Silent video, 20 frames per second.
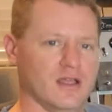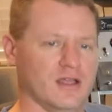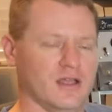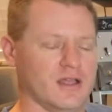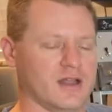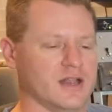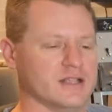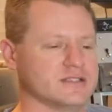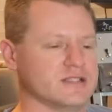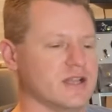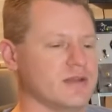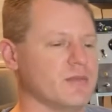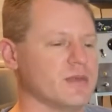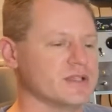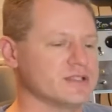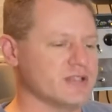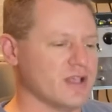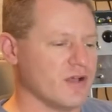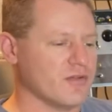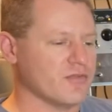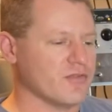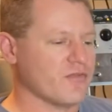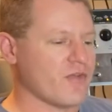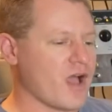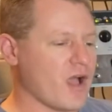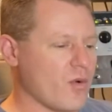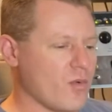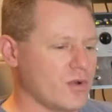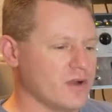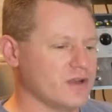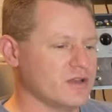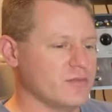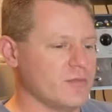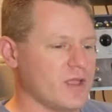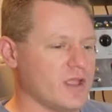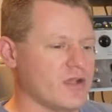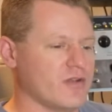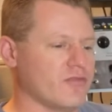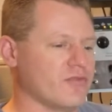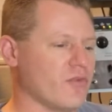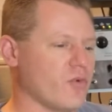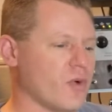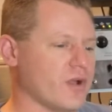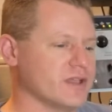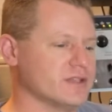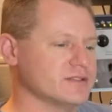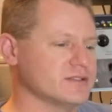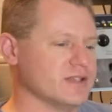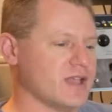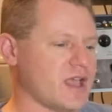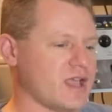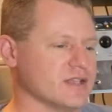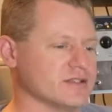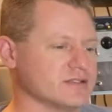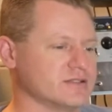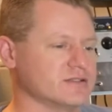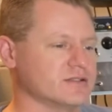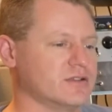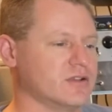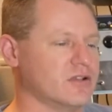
And I said to myself, if I wanted to make a voice as